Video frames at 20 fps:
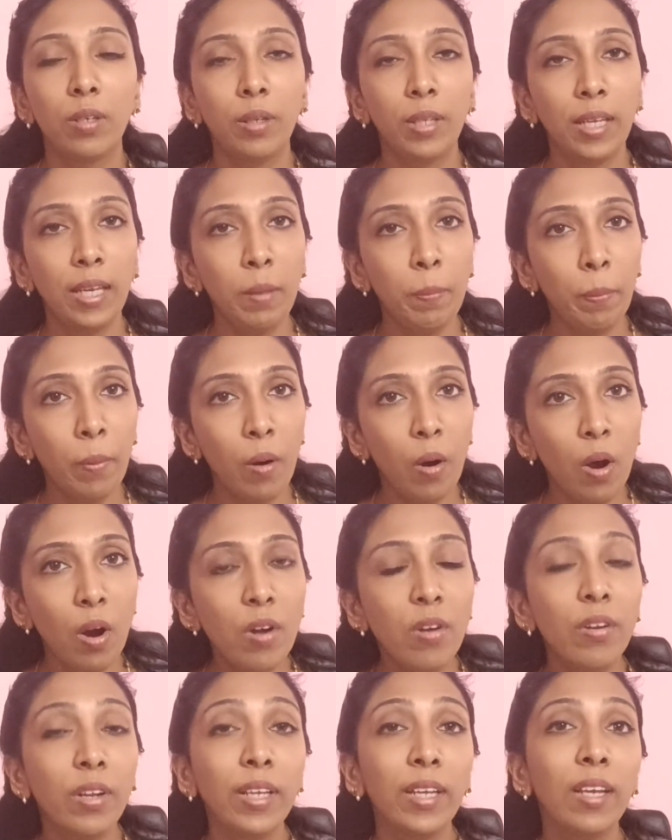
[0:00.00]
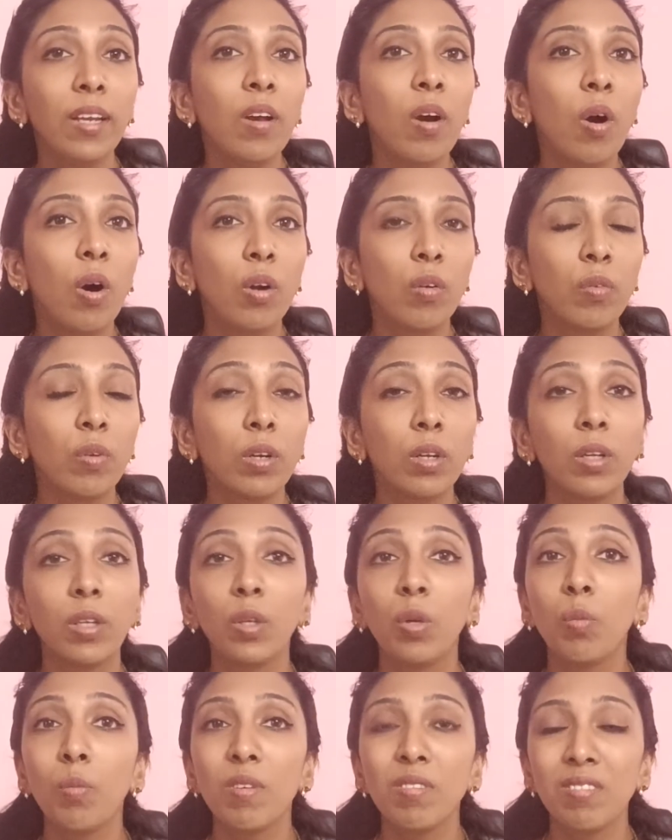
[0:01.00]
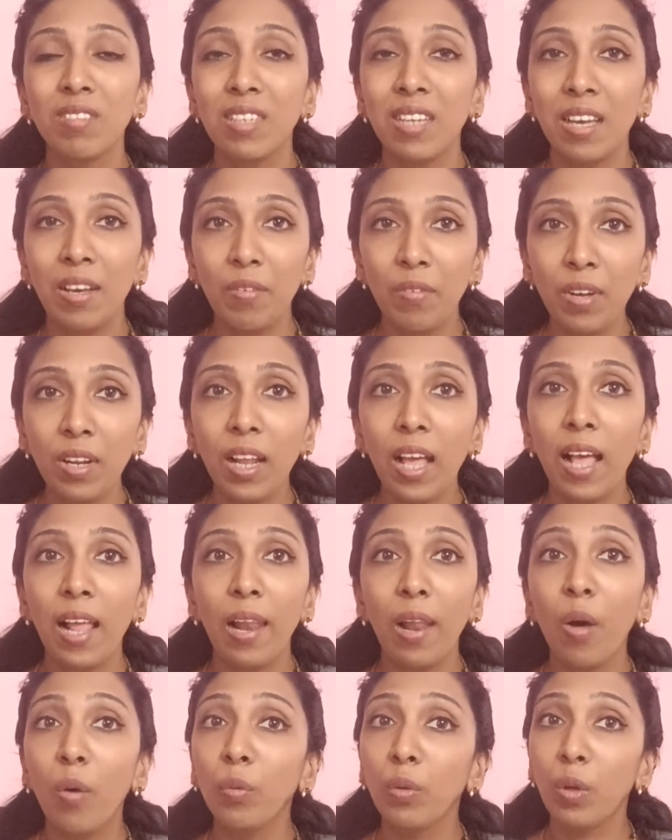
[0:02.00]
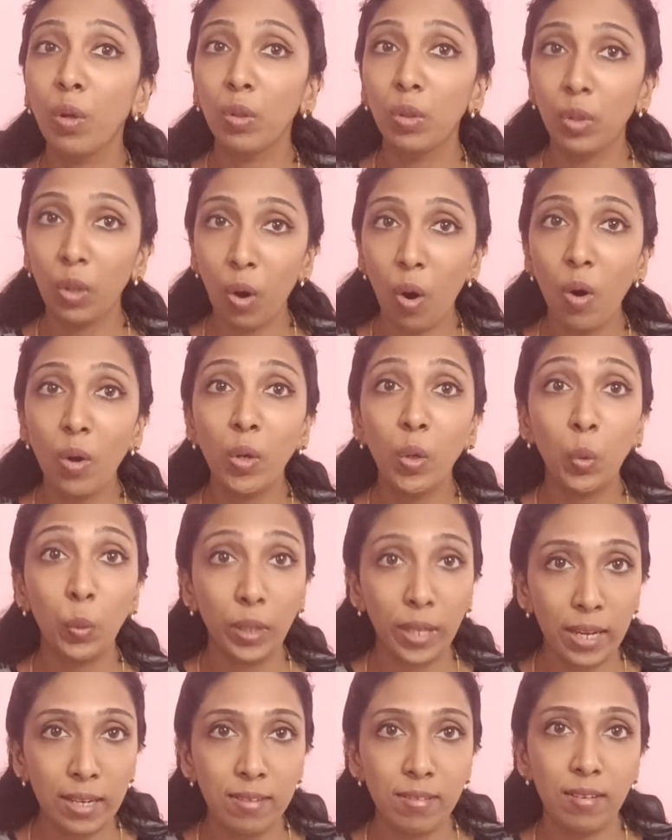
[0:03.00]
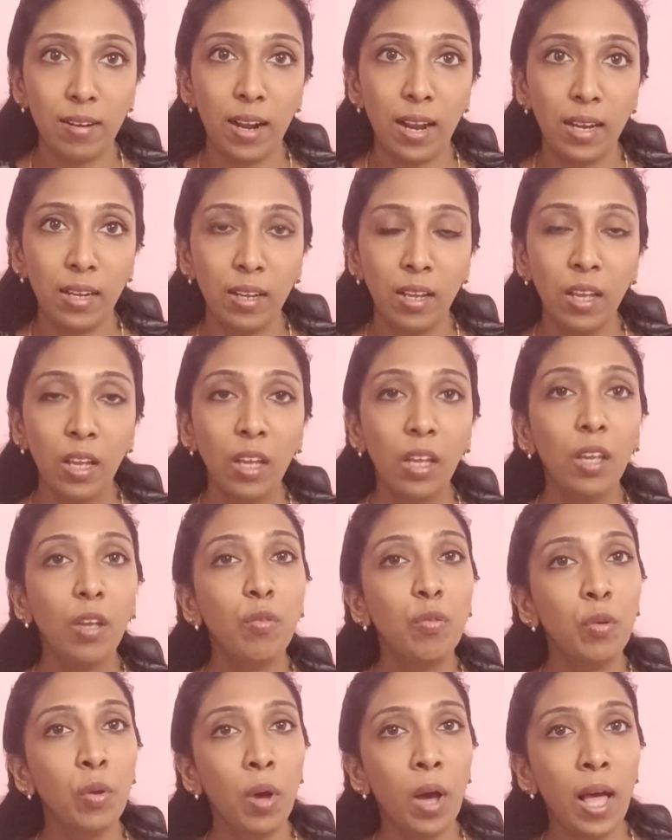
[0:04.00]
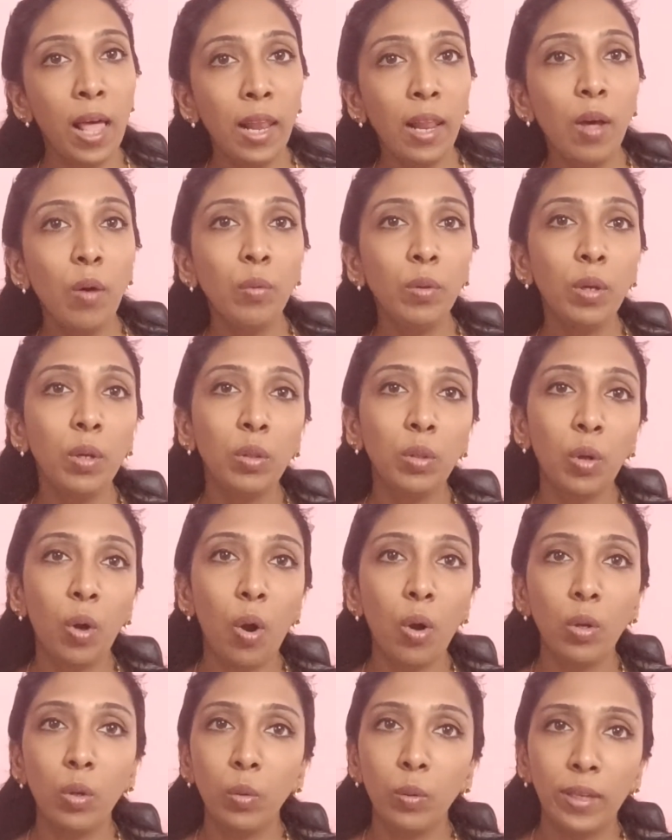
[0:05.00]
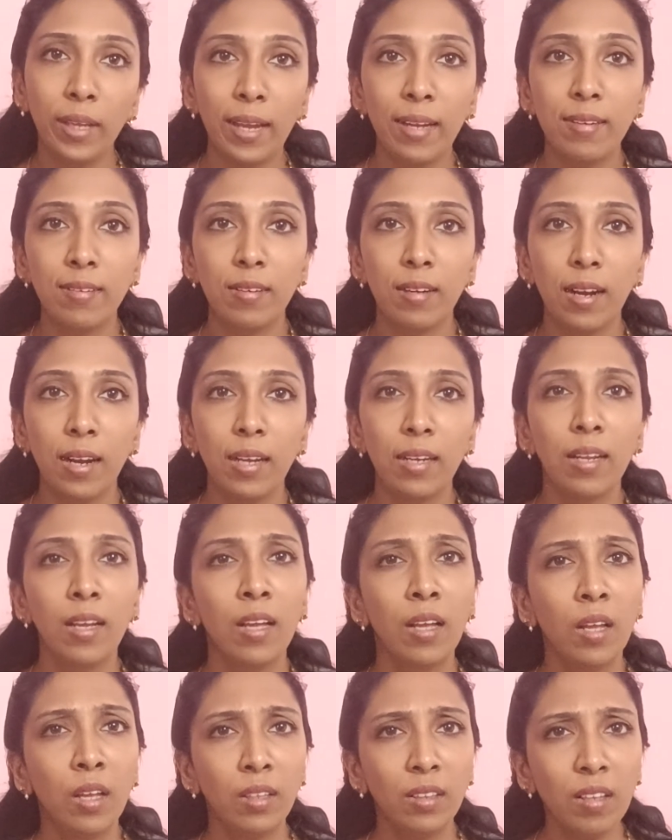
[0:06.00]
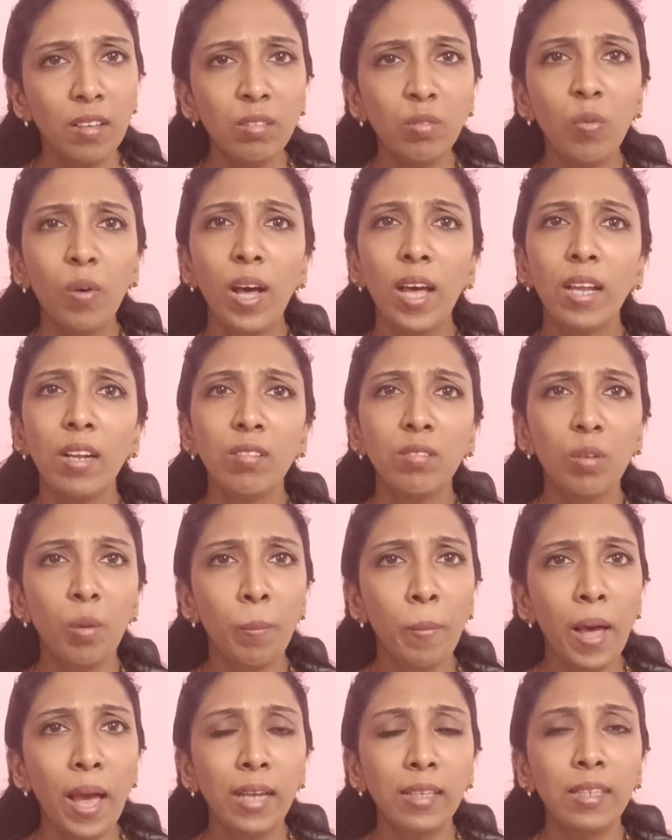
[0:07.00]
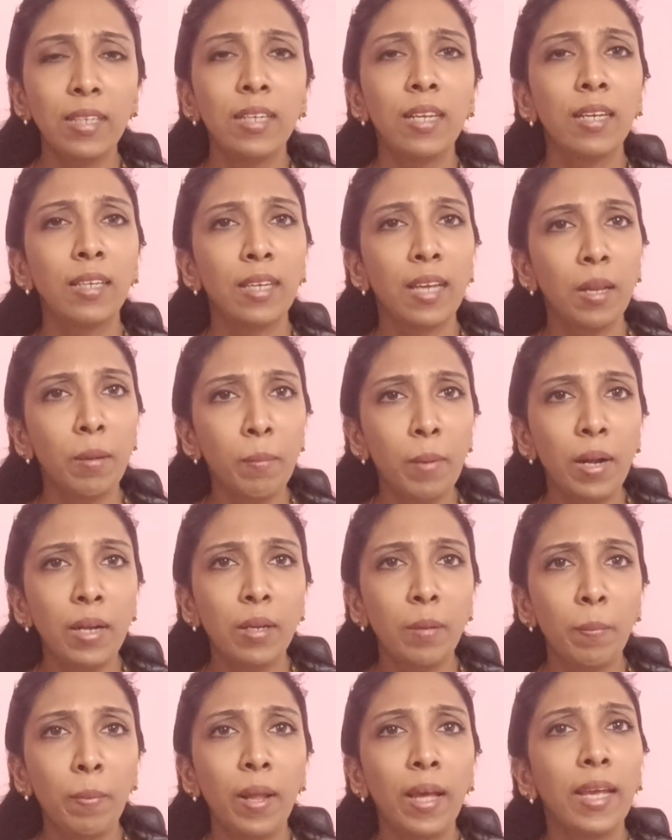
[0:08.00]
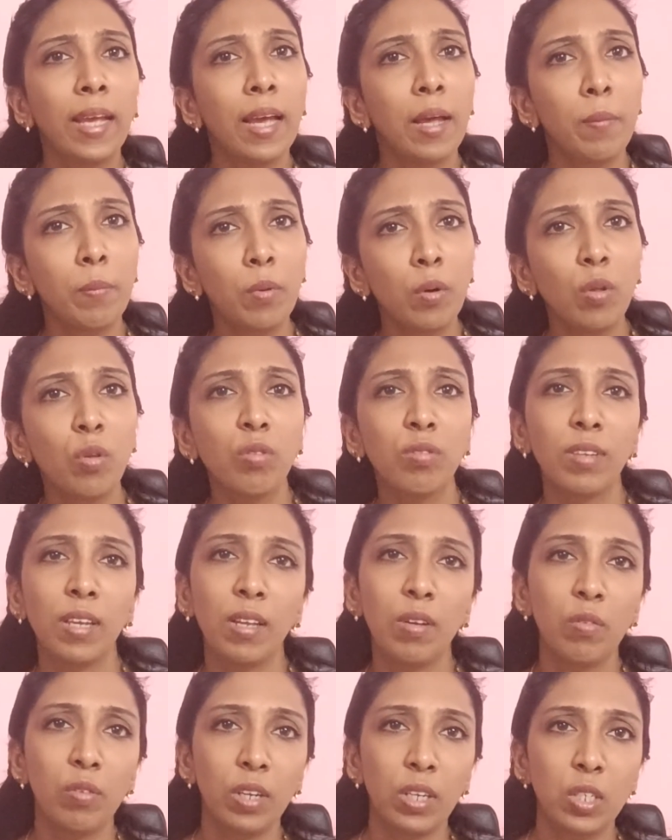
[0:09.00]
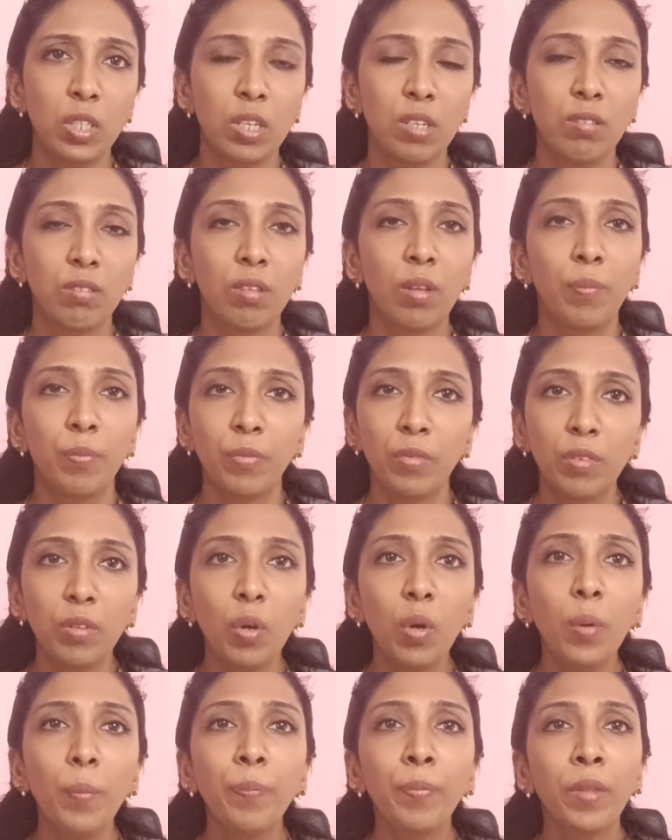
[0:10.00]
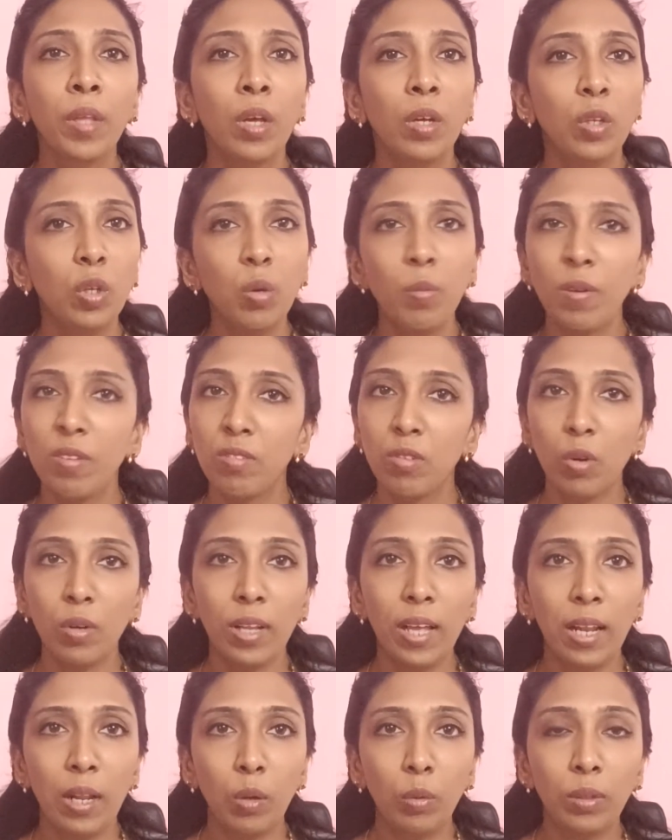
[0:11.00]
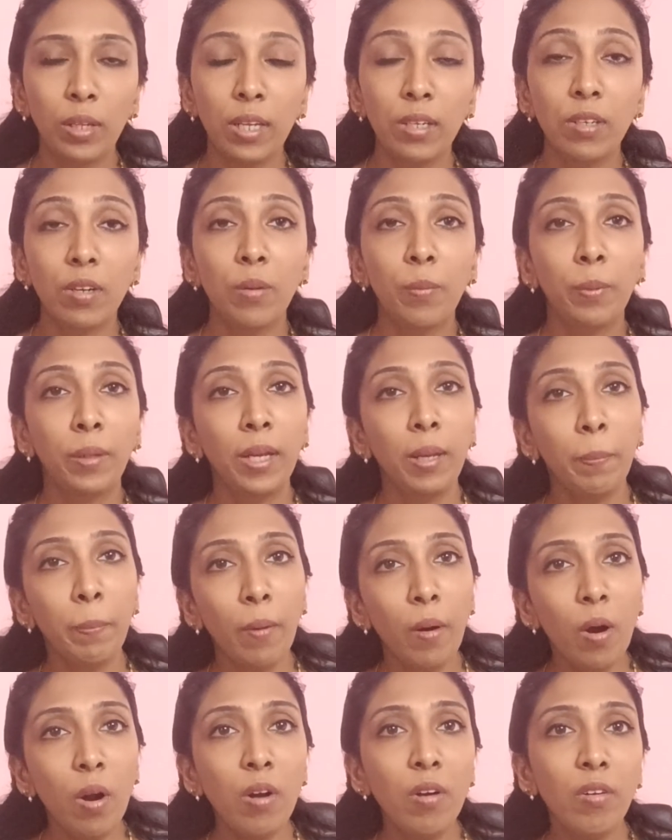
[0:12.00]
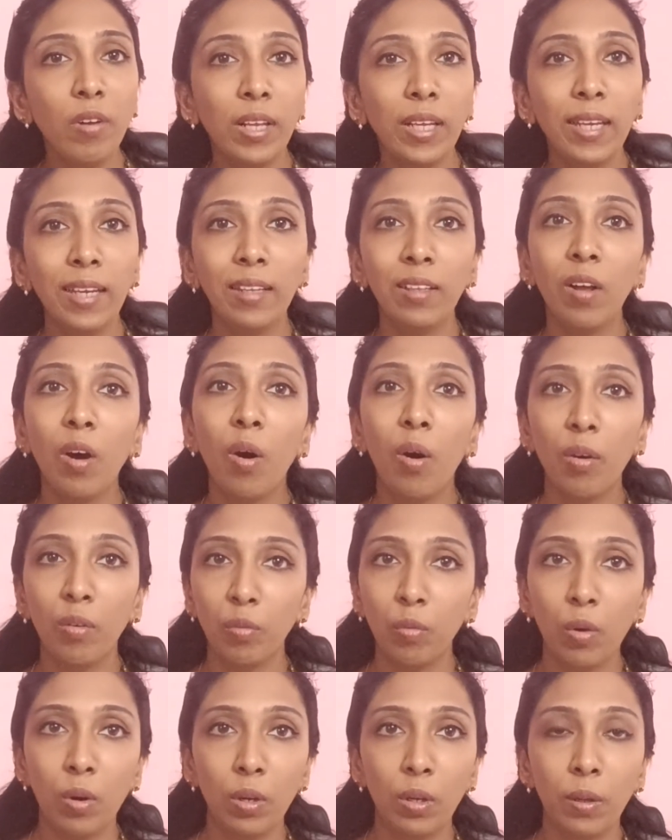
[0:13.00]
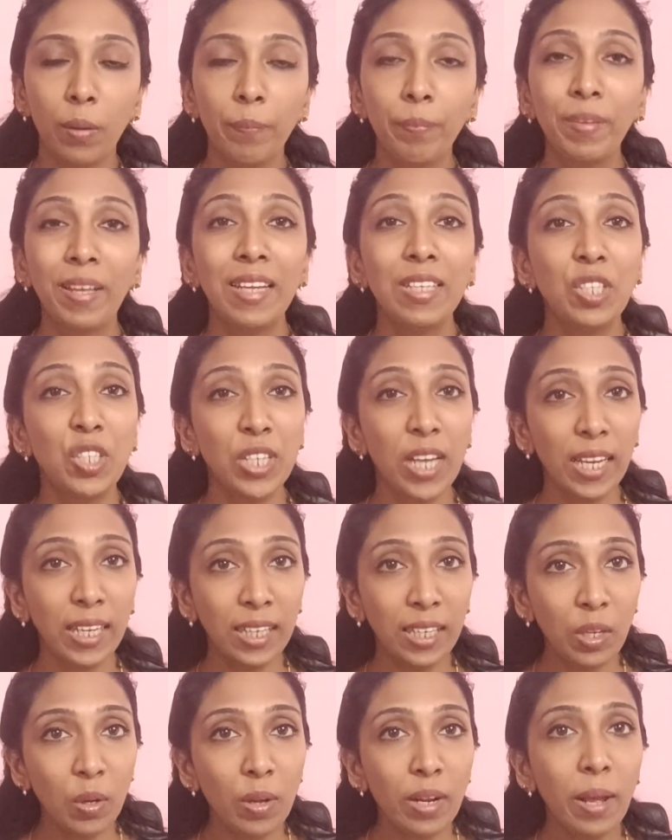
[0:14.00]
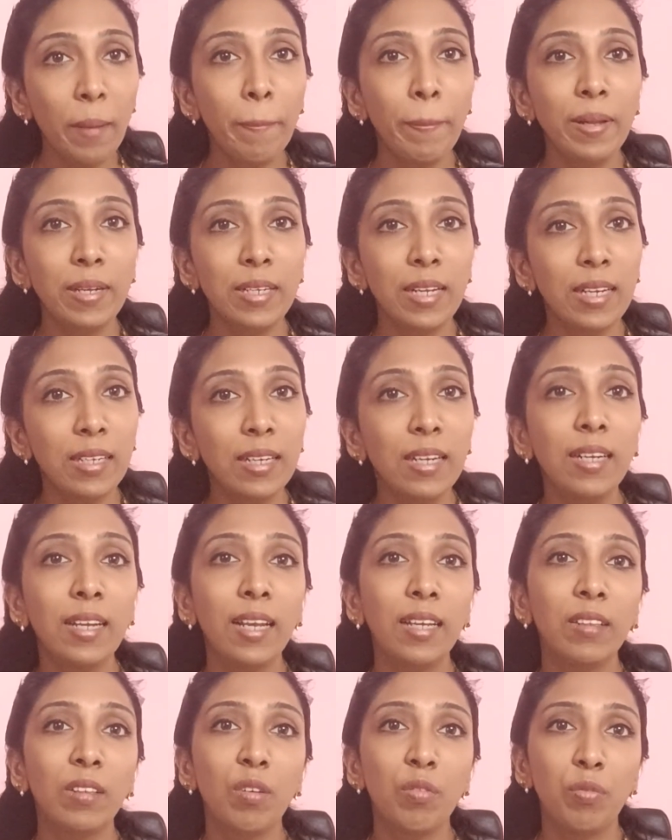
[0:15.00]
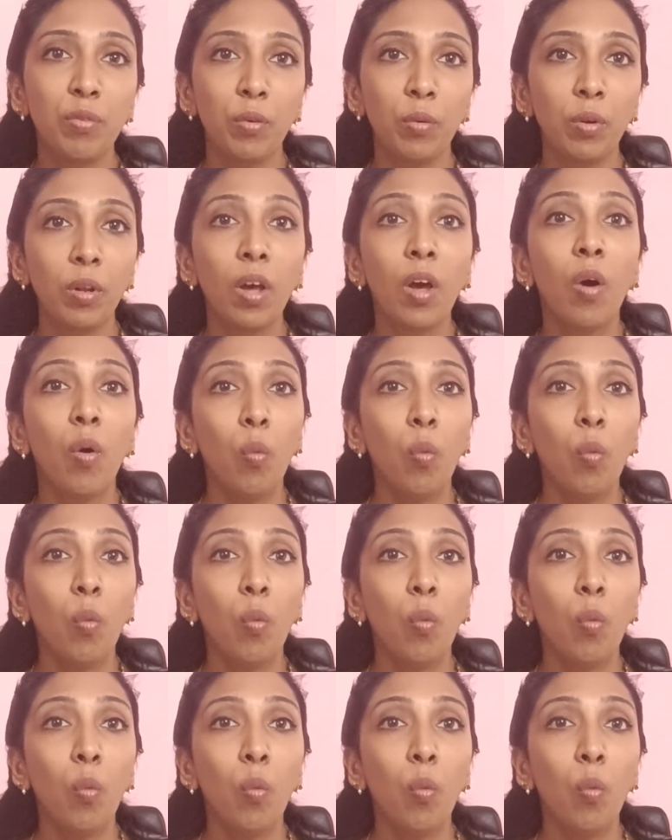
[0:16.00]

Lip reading: Keep on drinking hot water. You must never allow your throat to get dried. If you allow your throat to get dried, this virus or bacteria can multiply and produce infections. So you must not allow that. Keep on drinking the hot water. Check your appetite and take the food.